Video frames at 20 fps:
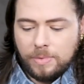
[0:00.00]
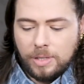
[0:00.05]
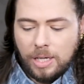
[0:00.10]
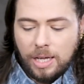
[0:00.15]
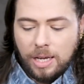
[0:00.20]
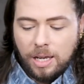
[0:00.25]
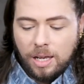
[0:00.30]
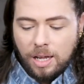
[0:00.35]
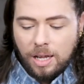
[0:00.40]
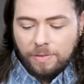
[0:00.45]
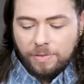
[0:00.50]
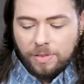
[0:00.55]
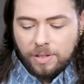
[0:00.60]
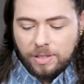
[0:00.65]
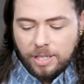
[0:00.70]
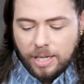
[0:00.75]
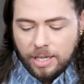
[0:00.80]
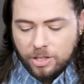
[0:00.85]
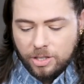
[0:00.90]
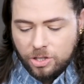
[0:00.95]
I love the
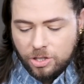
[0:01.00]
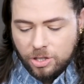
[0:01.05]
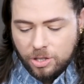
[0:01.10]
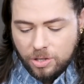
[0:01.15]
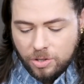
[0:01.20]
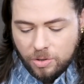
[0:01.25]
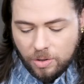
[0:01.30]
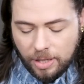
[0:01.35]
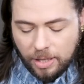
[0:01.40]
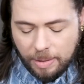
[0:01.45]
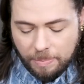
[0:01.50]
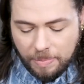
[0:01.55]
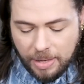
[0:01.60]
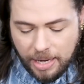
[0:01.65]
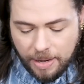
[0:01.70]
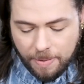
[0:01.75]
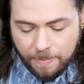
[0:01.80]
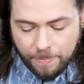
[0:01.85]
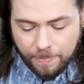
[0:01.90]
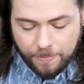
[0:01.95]
texture. So let
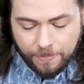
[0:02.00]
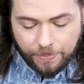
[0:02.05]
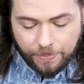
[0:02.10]
me...